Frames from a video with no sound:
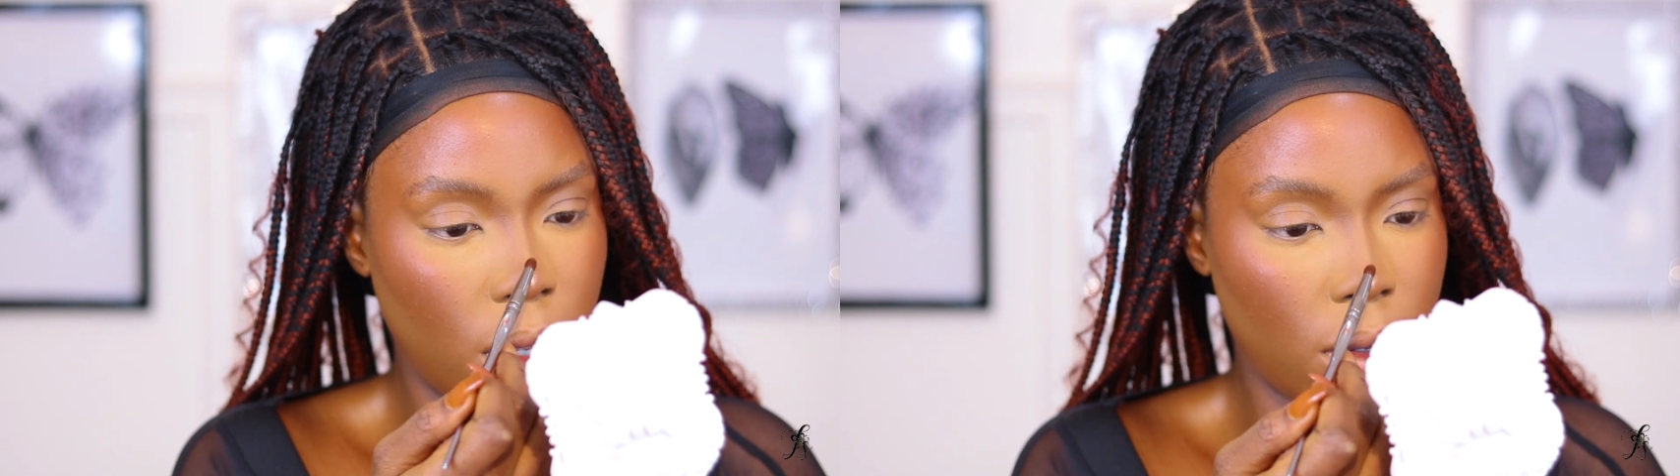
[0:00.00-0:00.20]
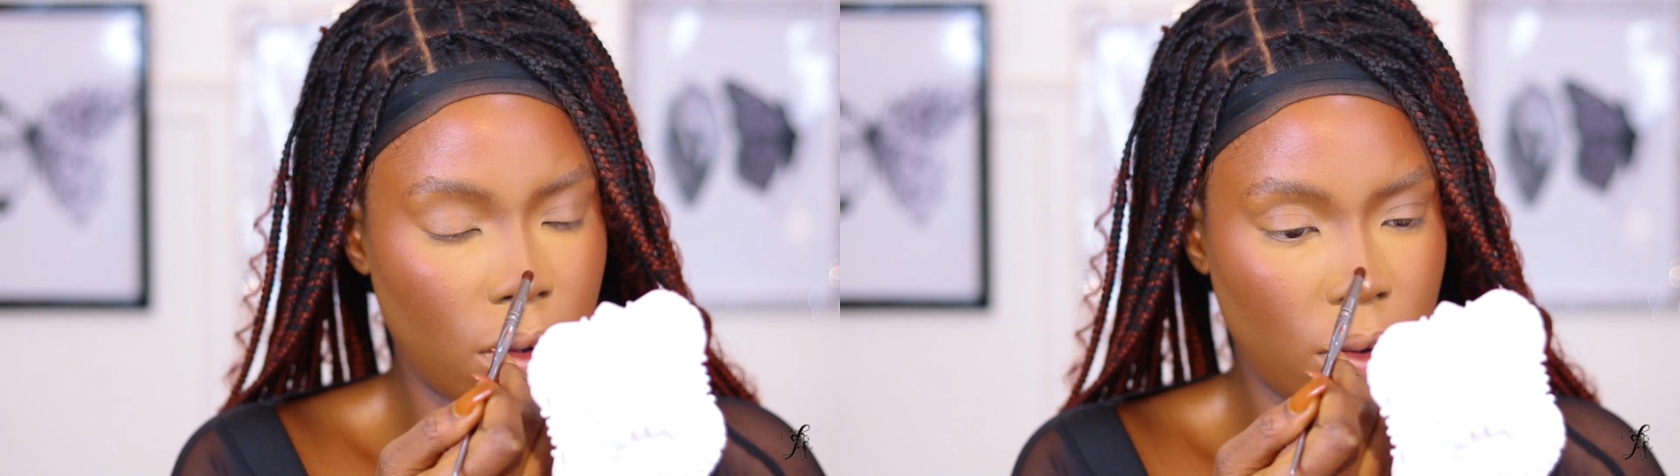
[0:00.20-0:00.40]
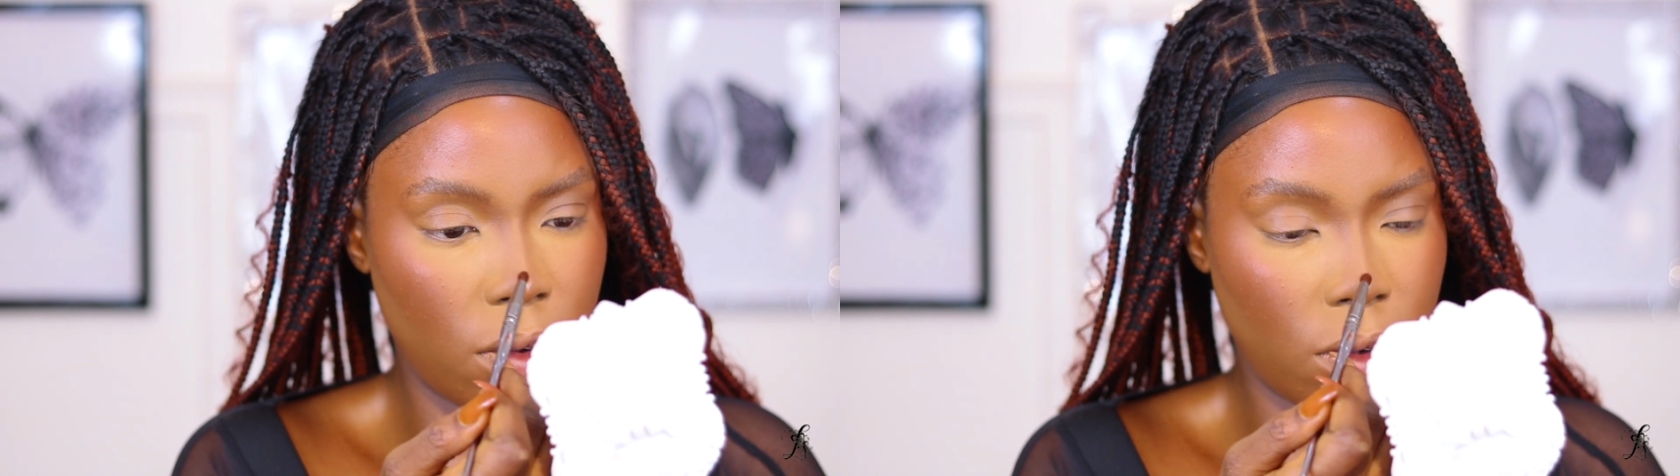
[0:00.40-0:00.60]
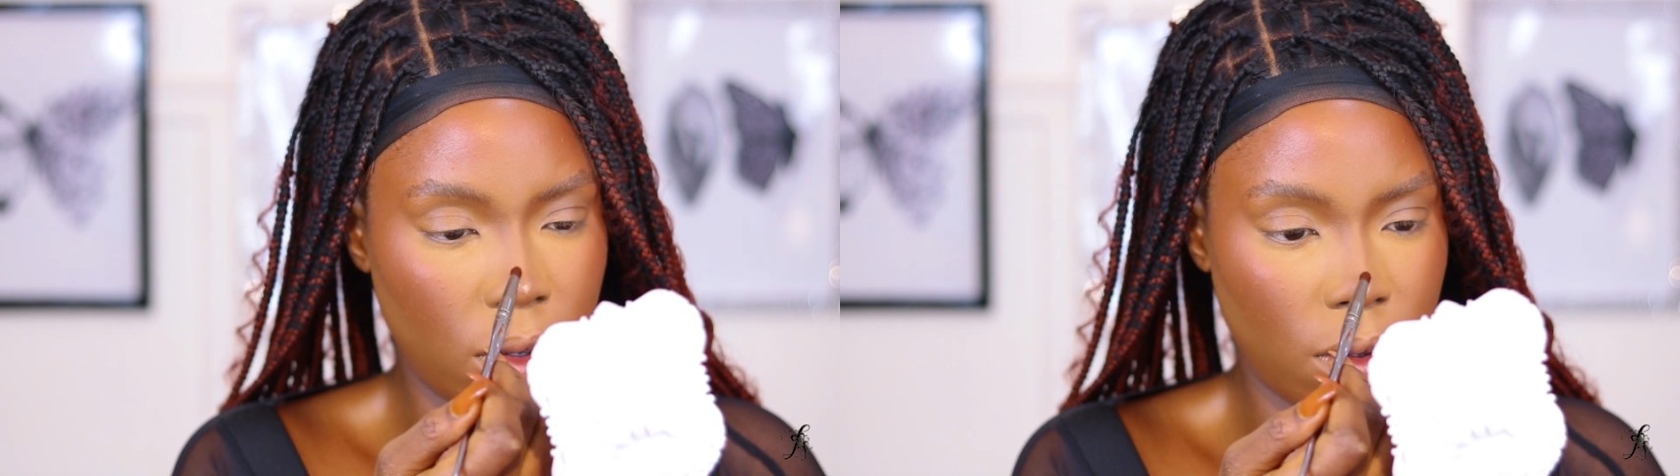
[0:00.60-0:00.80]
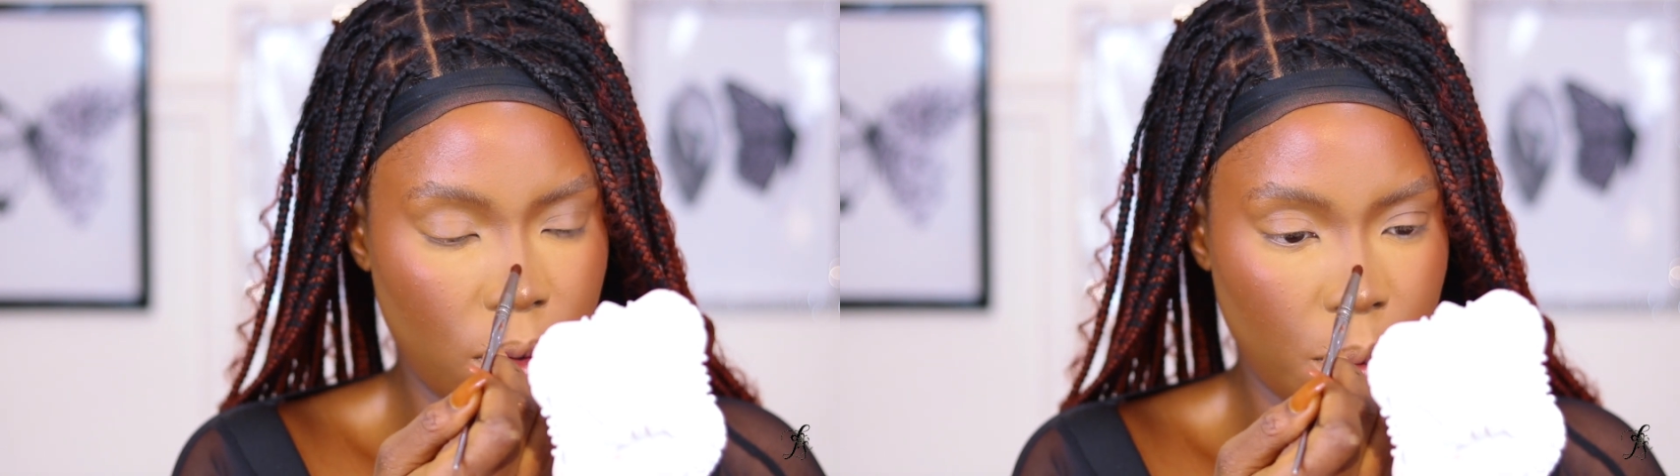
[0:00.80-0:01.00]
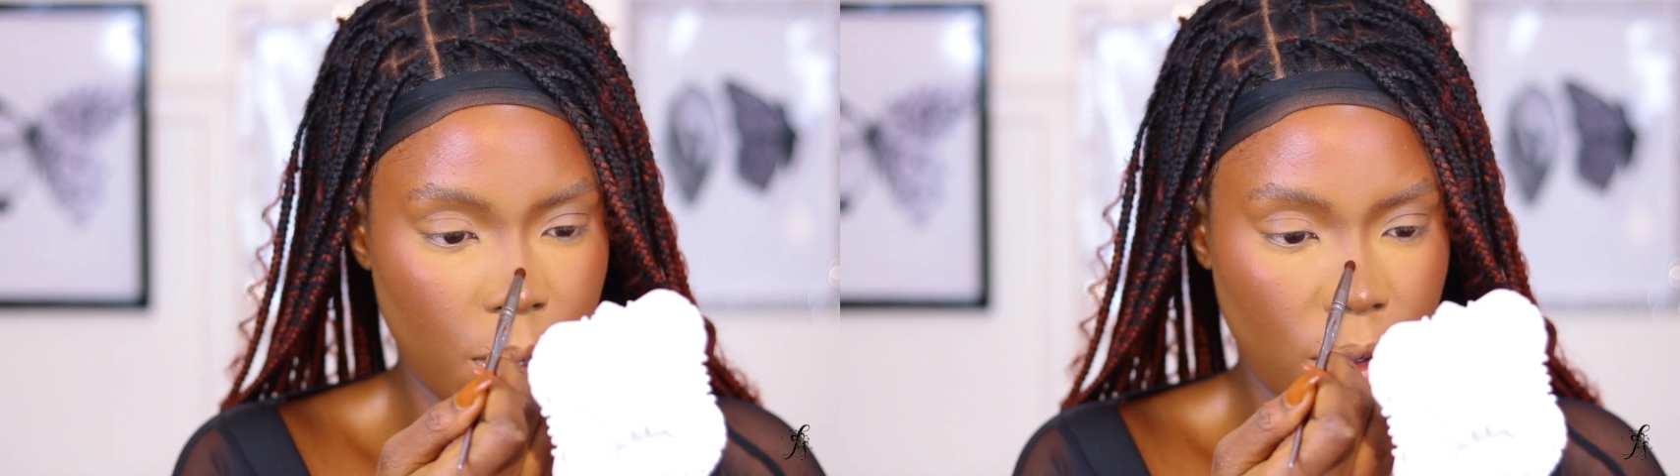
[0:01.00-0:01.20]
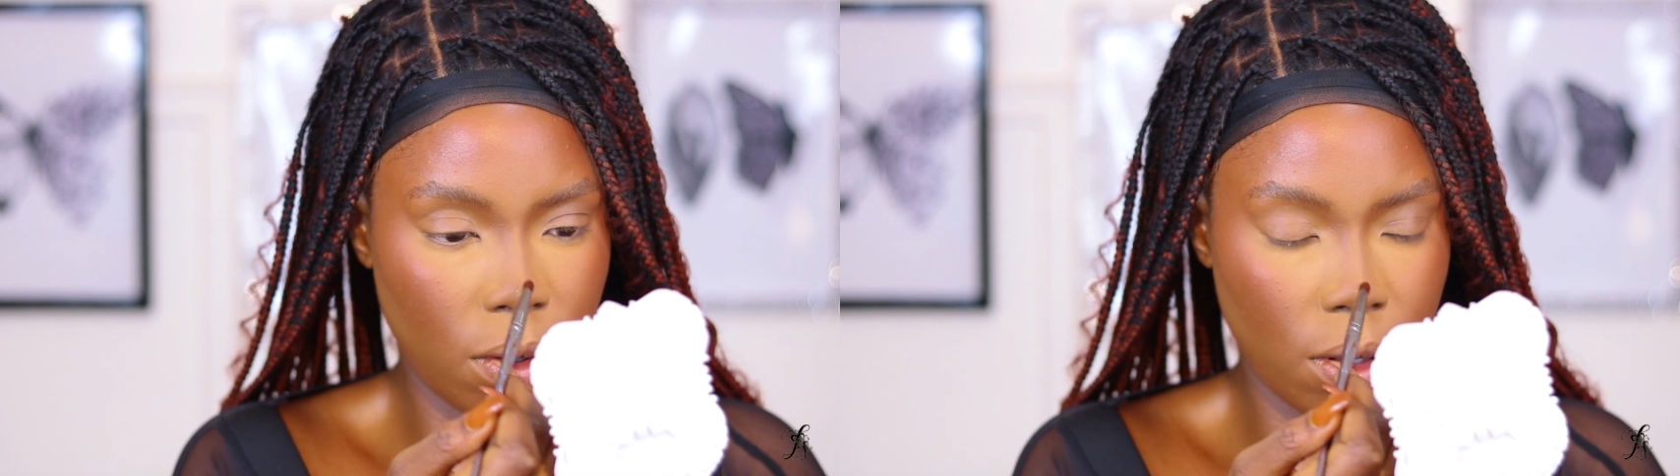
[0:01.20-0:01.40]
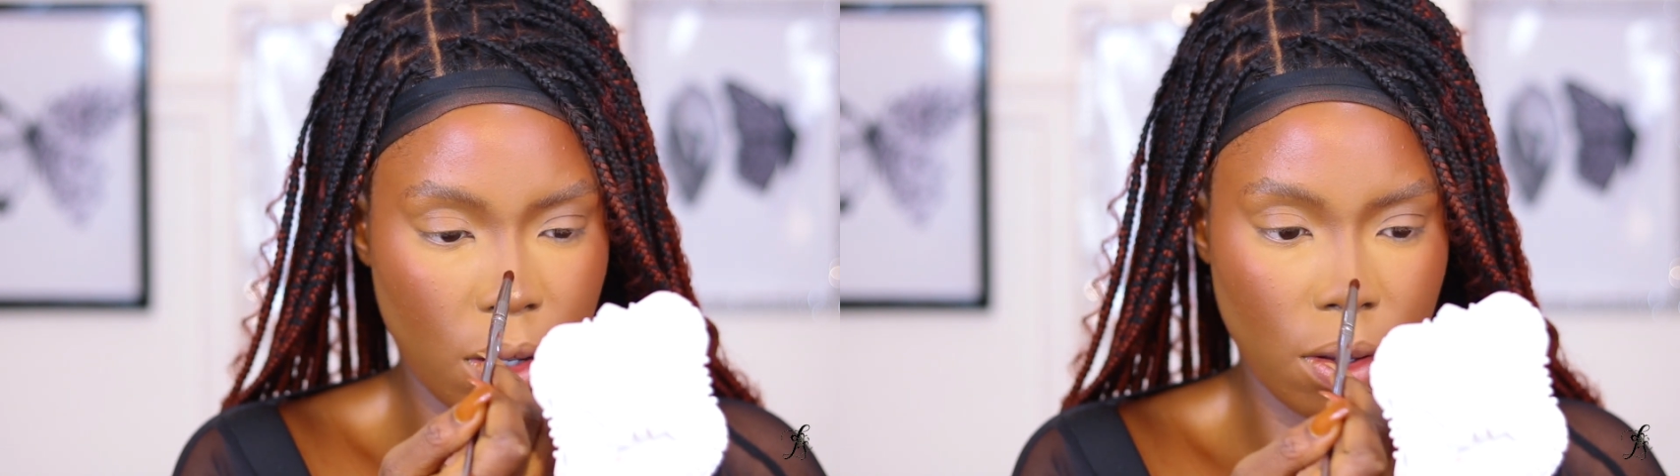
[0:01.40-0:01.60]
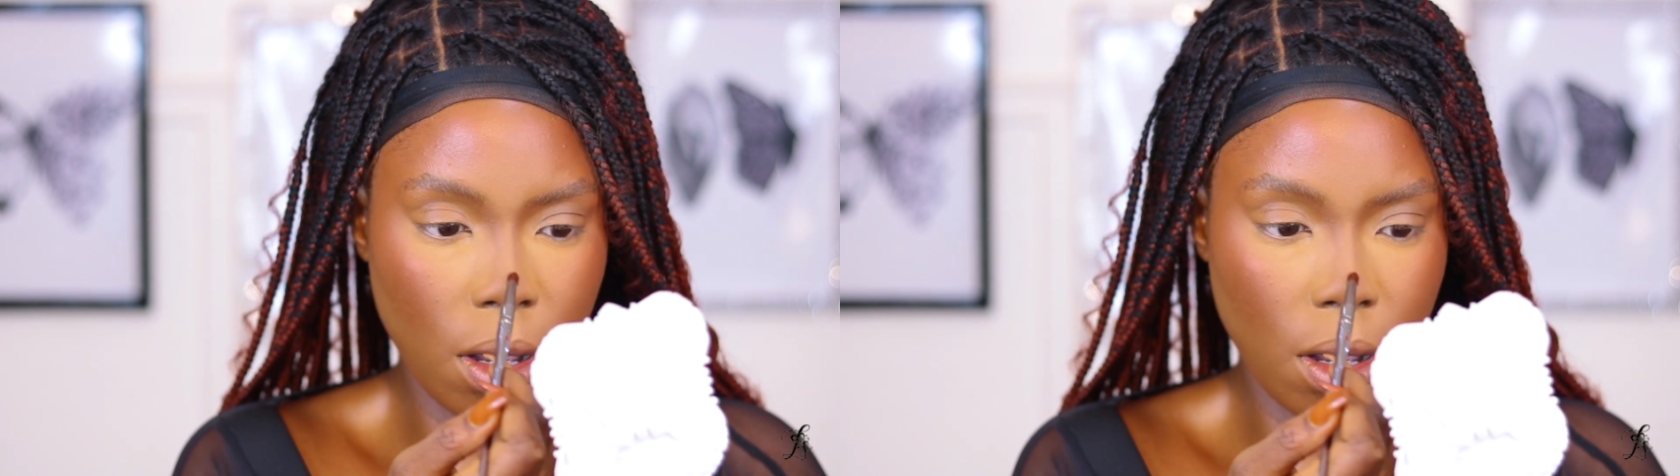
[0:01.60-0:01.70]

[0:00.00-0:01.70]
angles just to make sure that